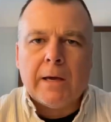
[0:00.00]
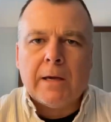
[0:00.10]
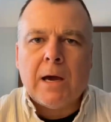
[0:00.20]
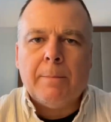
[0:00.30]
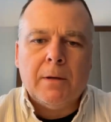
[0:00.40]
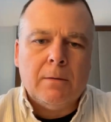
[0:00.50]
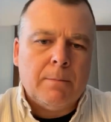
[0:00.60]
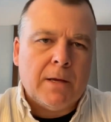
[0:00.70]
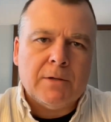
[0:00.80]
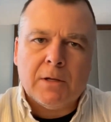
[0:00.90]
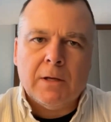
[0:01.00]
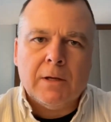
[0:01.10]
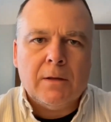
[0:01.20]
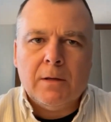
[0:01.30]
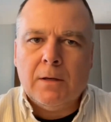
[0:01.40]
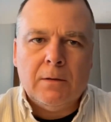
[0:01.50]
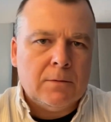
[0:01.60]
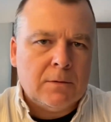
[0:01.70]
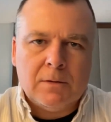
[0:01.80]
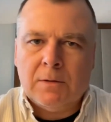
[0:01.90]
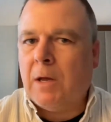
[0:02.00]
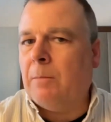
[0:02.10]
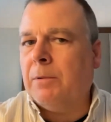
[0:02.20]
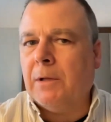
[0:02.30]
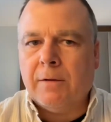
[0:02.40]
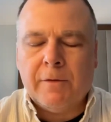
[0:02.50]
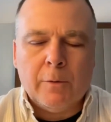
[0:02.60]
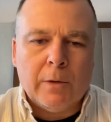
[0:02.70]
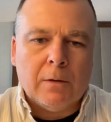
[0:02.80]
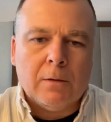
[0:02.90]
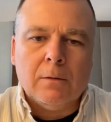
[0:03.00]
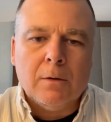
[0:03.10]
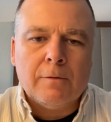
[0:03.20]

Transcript: I copied basically the template, if you will,